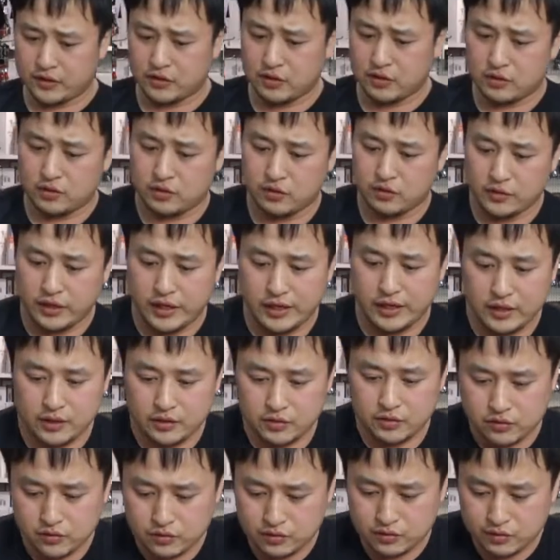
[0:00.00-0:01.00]
onto any
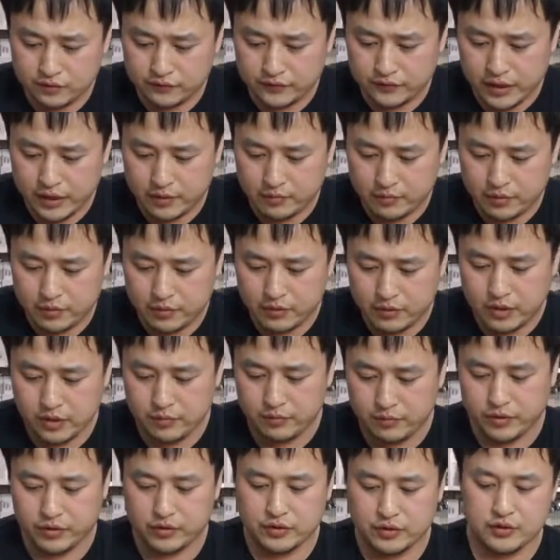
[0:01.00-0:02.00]
sort of camera,
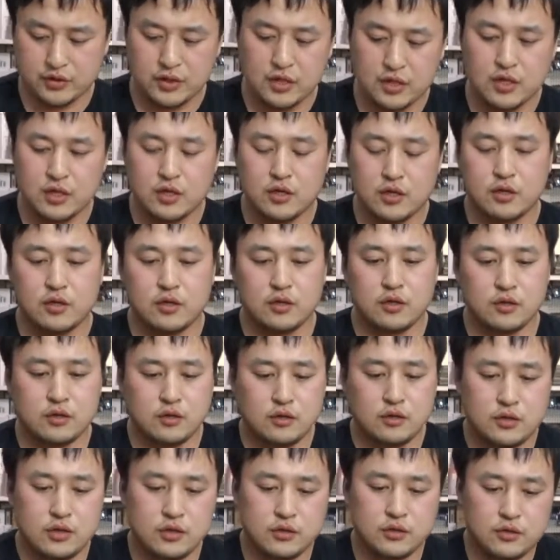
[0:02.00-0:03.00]
because
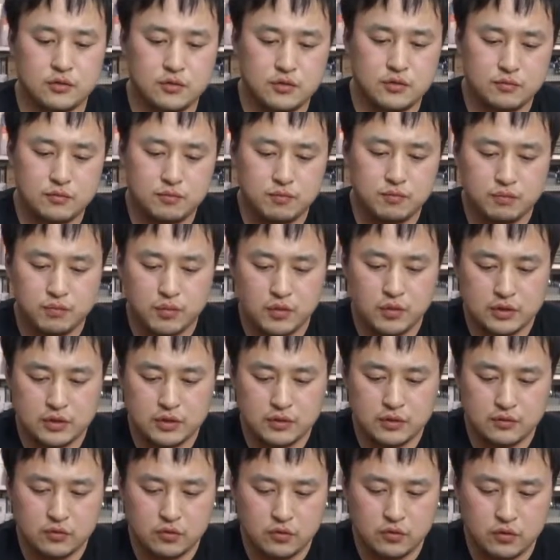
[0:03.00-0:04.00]
the
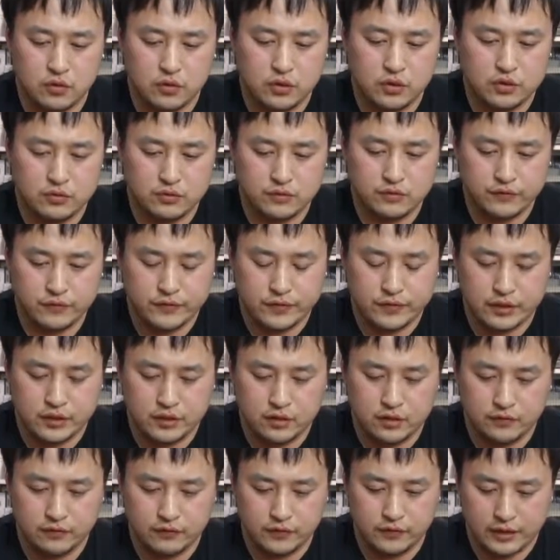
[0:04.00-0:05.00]
bottom 1/4-inch fitting
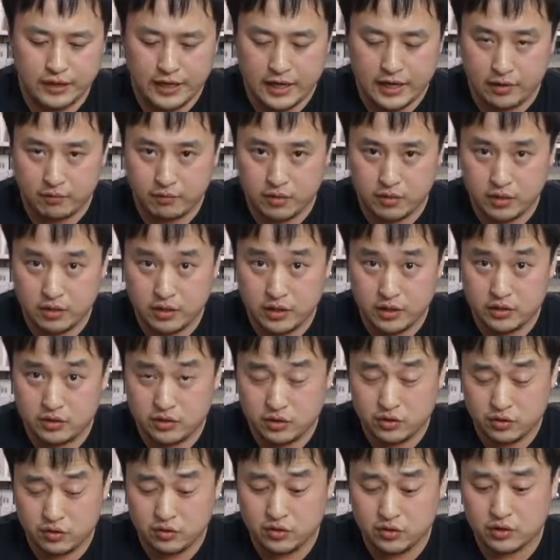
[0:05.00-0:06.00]
of the camera
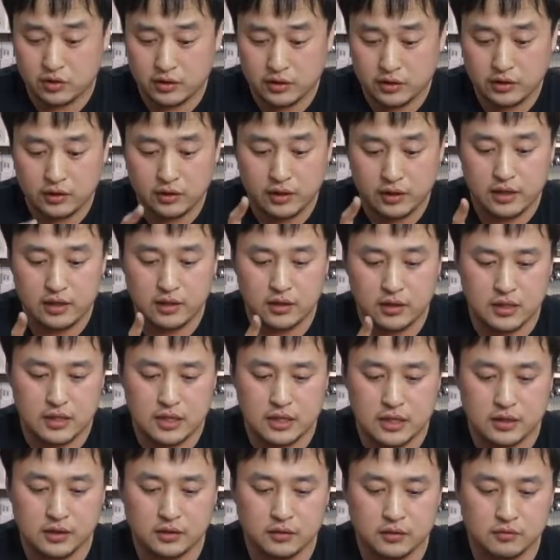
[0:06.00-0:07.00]
is usually in
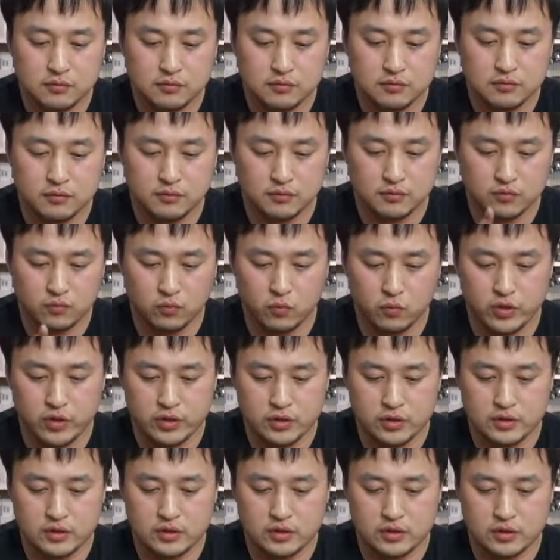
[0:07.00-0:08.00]
line
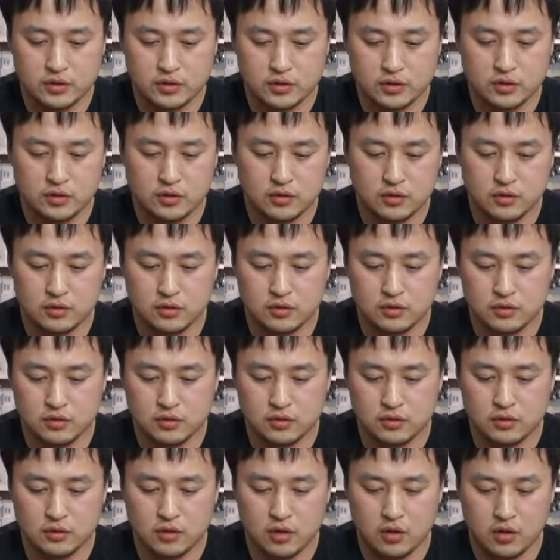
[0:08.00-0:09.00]
with
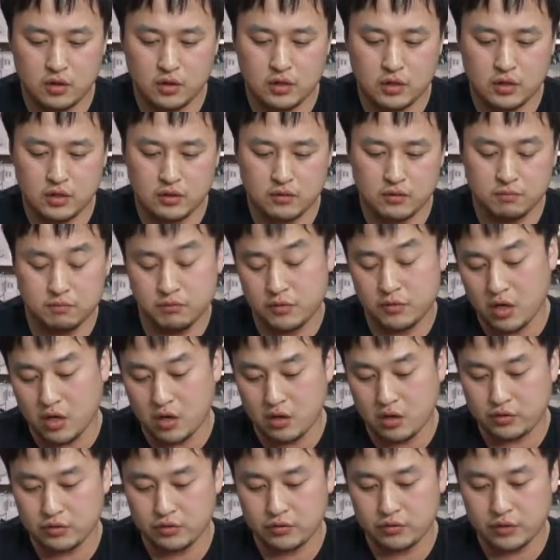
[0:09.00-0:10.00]
the
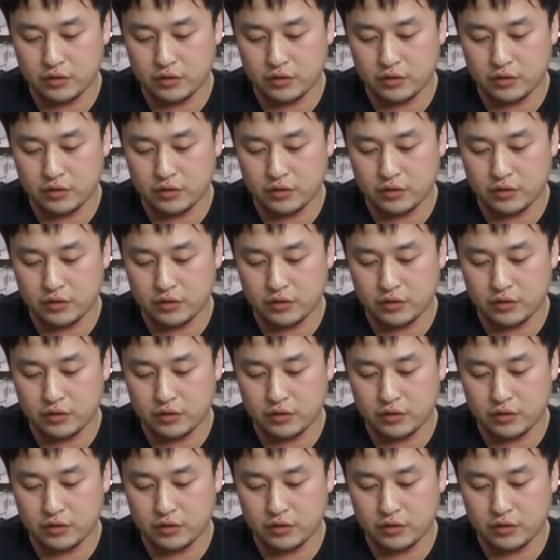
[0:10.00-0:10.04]
hot shoe or the